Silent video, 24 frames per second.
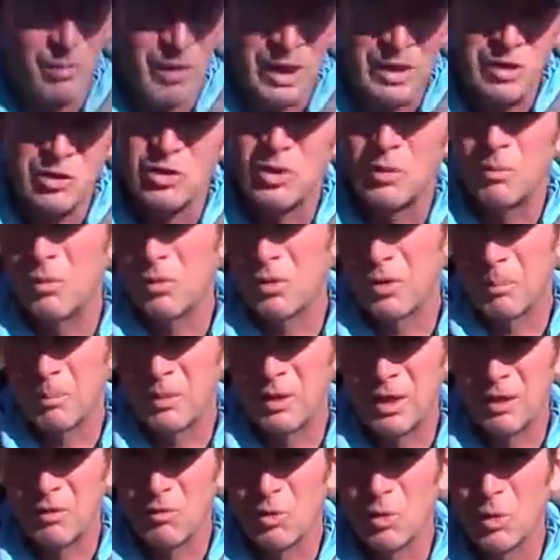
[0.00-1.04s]
matched up with a
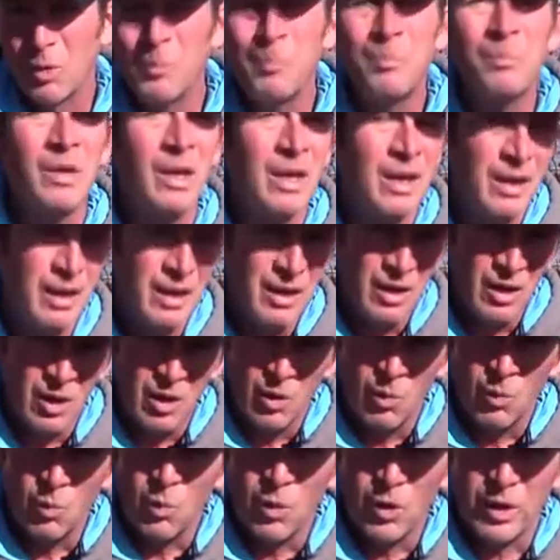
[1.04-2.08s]
beaver.
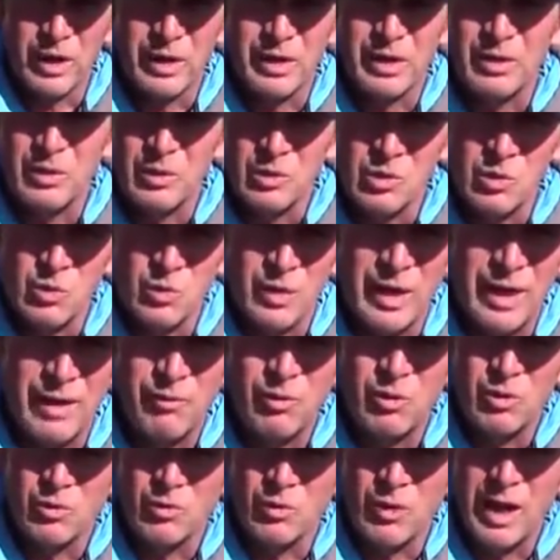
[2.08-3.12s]
Working on those
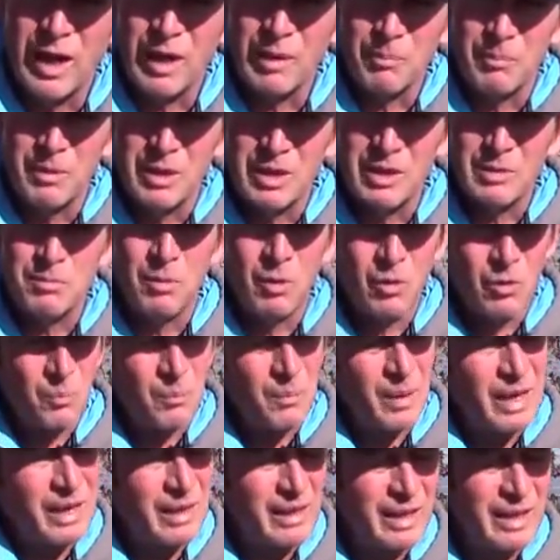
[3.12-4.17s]
gravel and rock mix, both
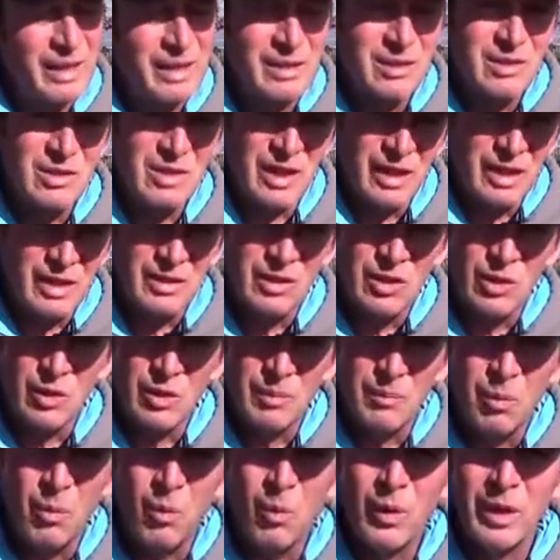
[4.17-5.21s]
main lake and
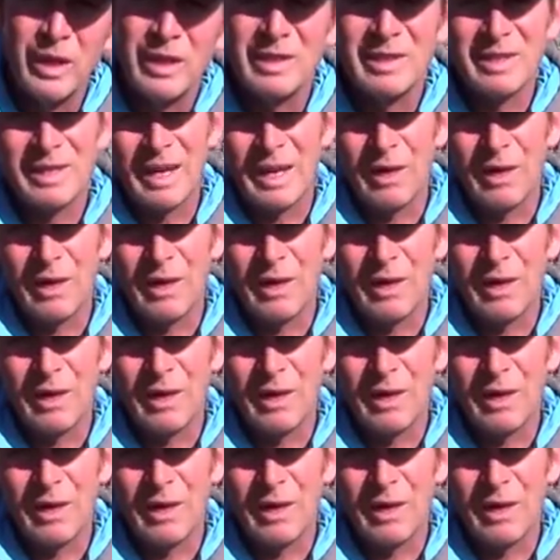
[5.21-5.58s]
secondary points,